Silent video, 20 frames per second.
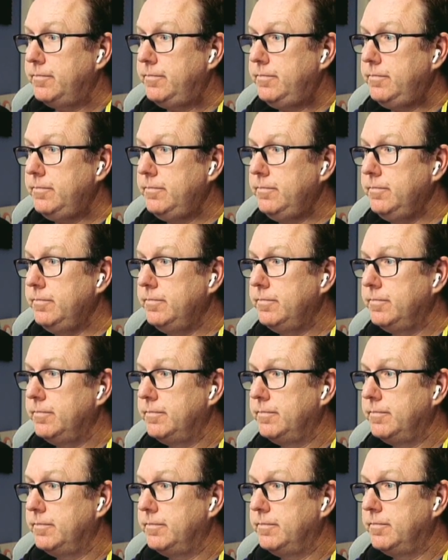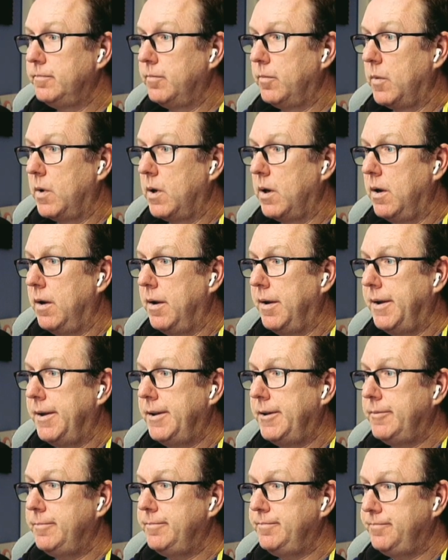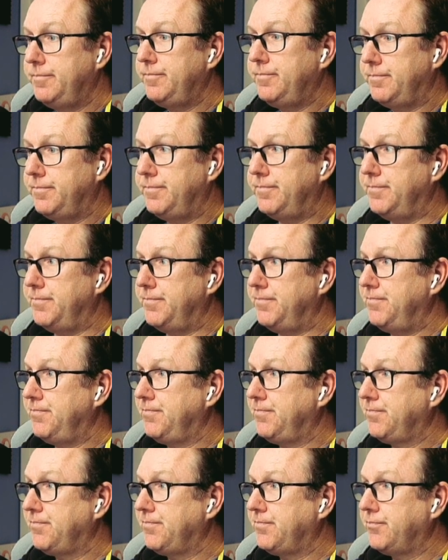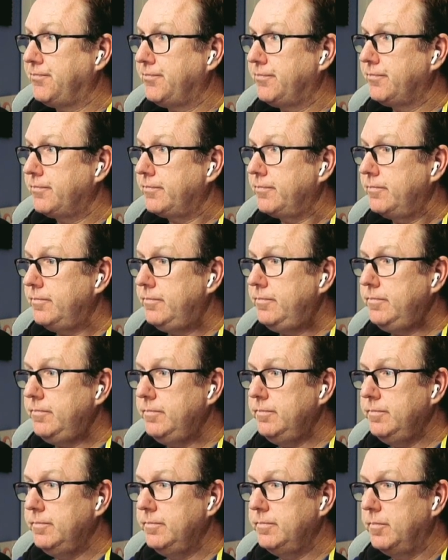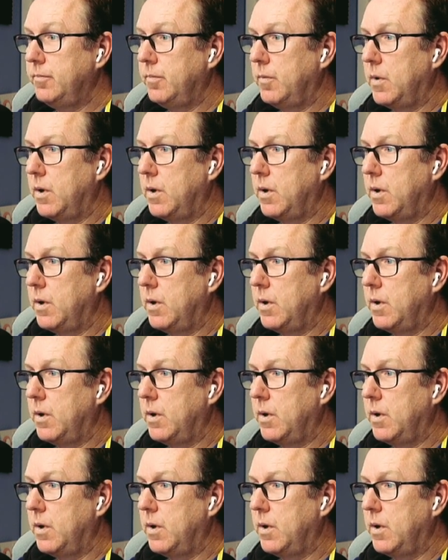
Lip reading: No words are spoken by the person on screen.